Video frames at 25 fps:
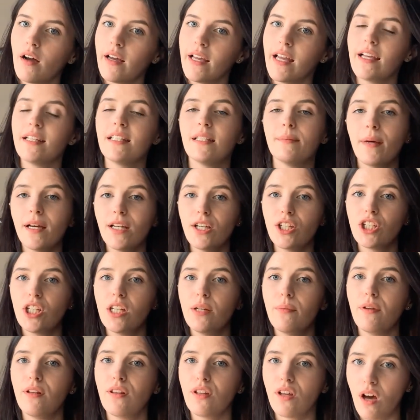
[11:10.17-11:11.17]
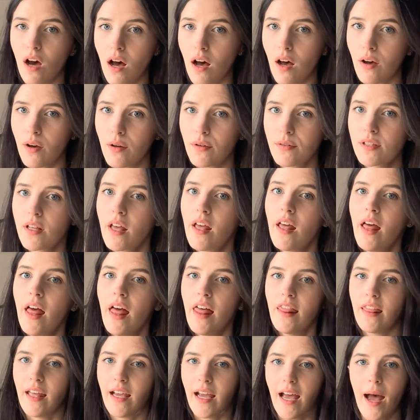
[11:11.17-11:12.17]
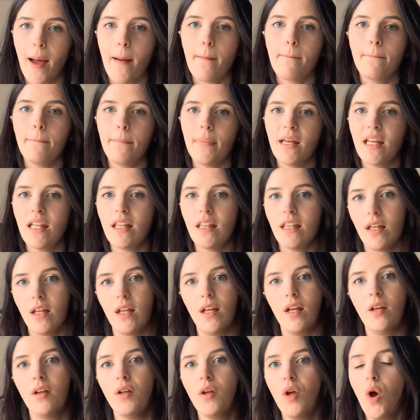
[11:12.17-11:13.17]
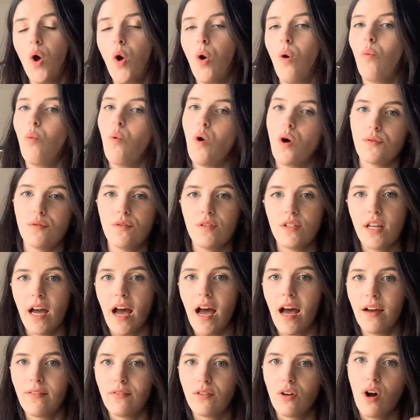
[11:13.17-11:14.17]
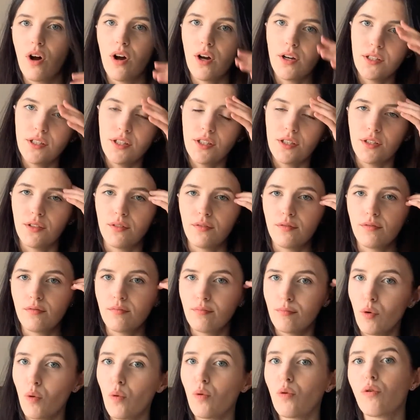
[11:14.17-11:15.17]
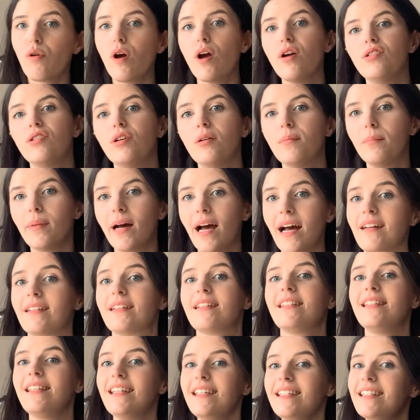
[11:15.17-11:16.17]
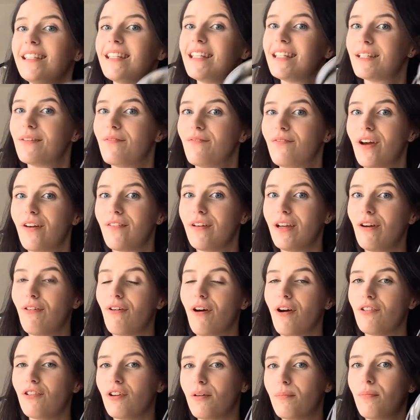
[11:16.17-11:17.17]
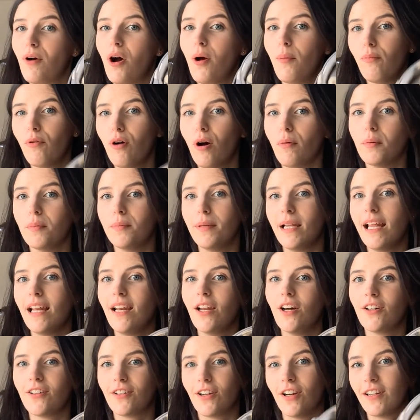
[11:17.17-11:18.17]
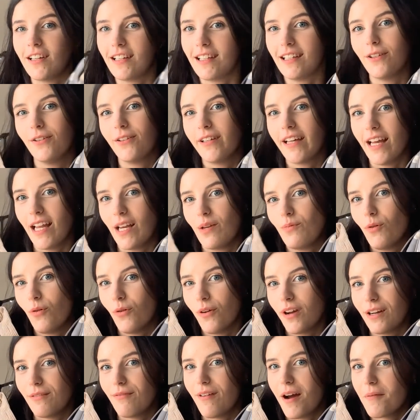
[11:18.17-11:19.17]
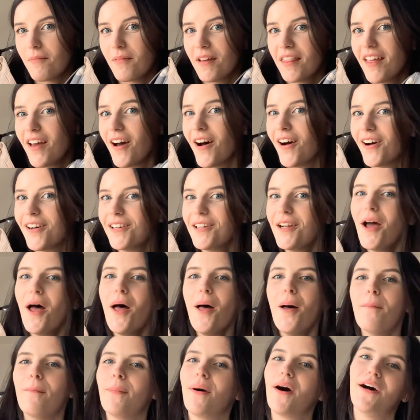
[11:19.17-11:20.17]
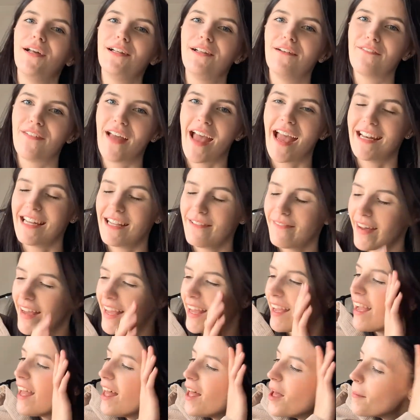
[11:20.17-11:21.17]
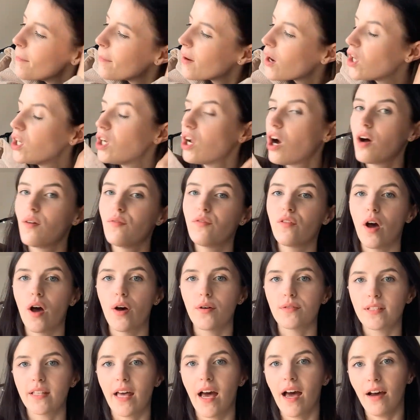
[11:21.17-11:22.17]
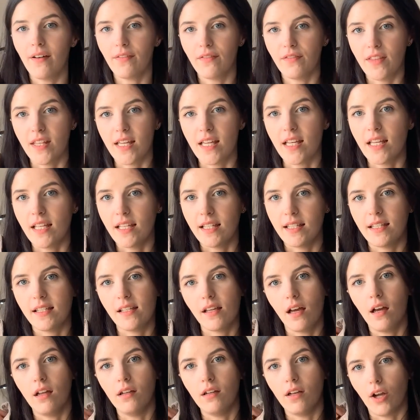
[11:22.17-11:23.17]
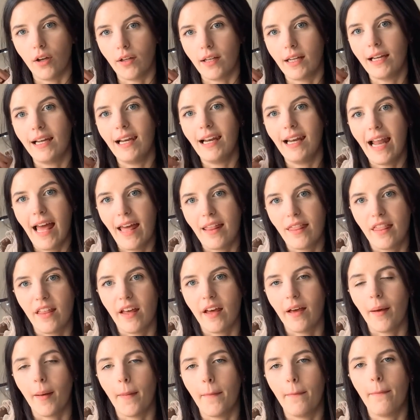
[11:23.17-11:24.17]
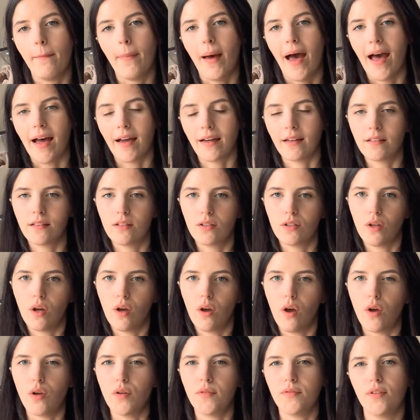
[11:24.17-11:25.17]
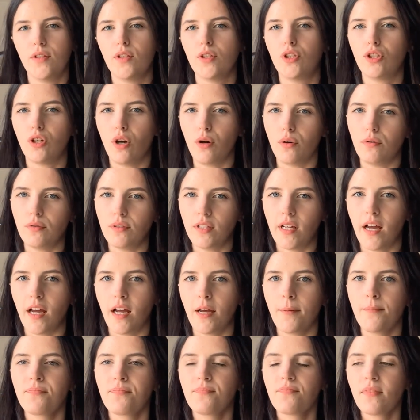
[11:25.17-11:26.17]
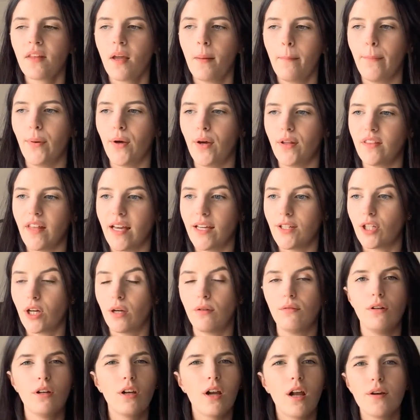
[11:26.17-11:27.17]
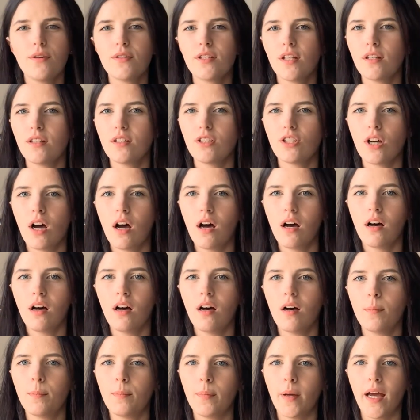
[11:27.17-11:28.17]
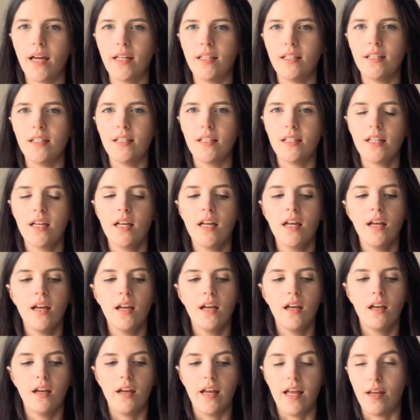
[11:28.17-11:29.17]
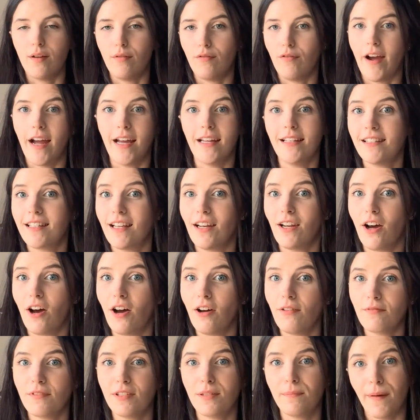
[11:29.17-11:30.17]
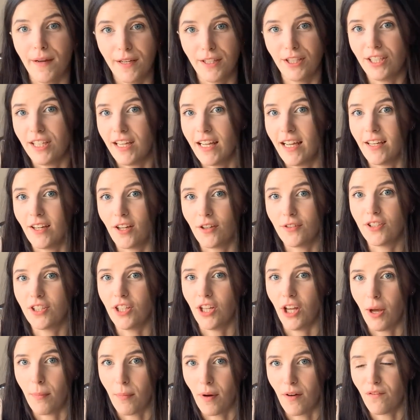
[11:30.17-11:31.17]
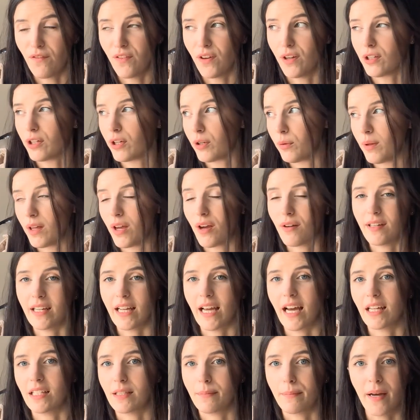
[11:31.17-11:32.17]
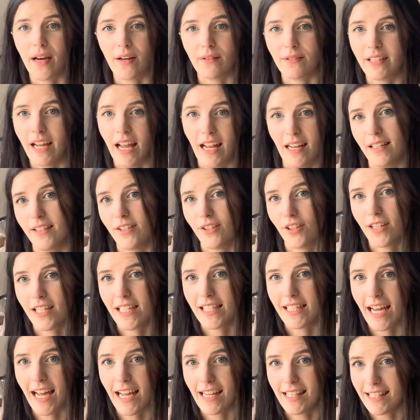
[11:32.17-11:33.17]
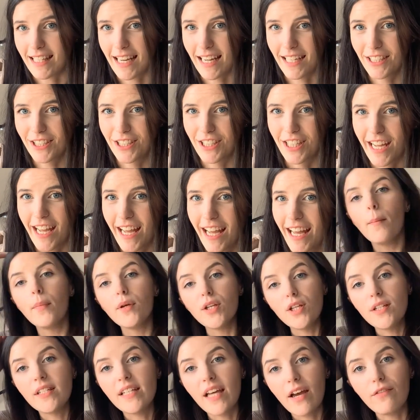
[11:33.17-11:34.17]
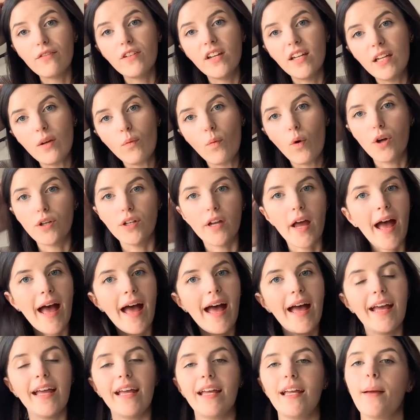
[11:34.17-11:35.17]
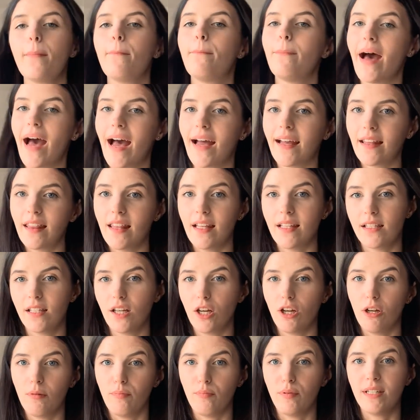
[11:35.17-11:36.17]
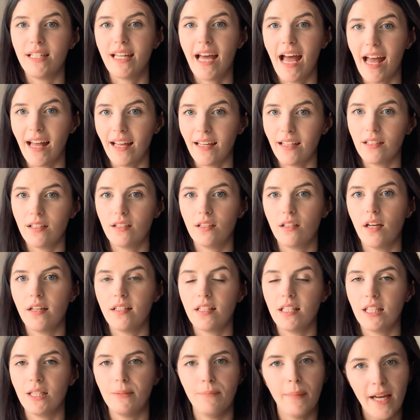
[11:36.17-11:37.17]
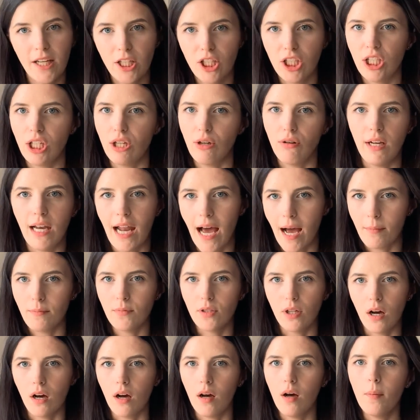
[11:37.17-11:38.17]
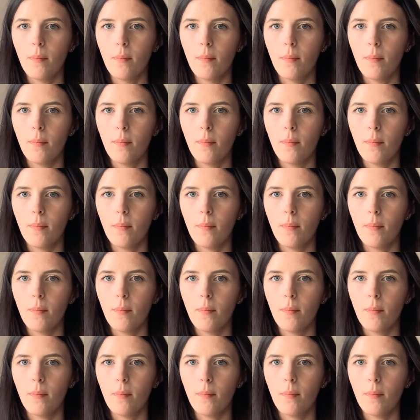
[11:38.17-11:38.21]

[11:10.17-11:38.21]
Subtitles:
Especially with girls, there can be the want to have kind of more grown-up bags. This isn't very grown-up. I probably look like a little kid walking around with it on, but I love it anyway. But a lot of girls have these like leather bags over the shoulder, but they don't close at the top, and it rains a lot, especially in Nottingham. I feel like we only had about 10 sunny days last year. You definitely want a bag that's going to protect especially your laptop.